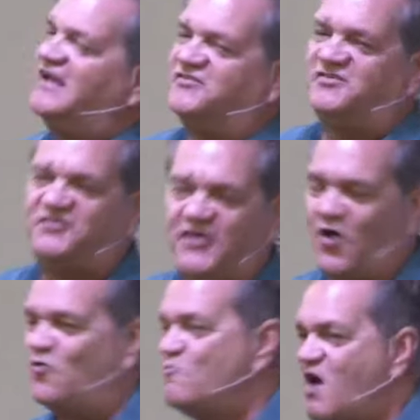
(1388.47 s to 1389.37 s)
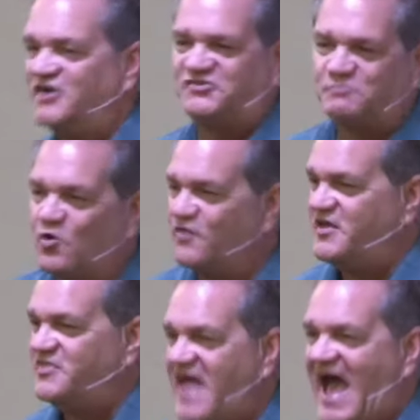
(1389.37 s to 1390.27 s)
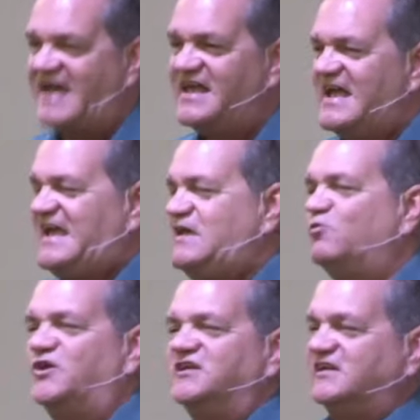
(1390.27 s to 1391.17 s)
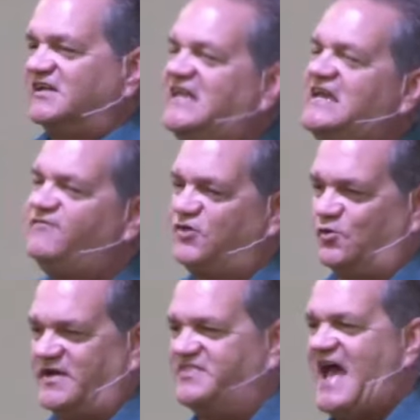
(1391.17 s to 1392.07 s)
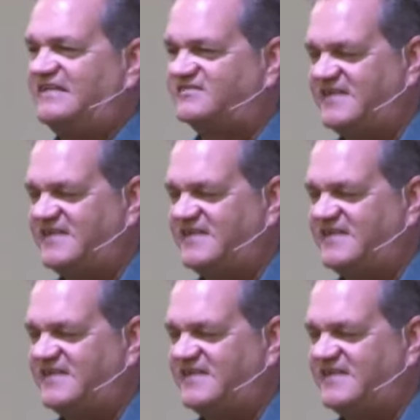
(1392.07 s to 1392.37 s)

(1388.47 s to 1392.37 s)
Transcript: it's so much more than that. He wouldn't leave you in that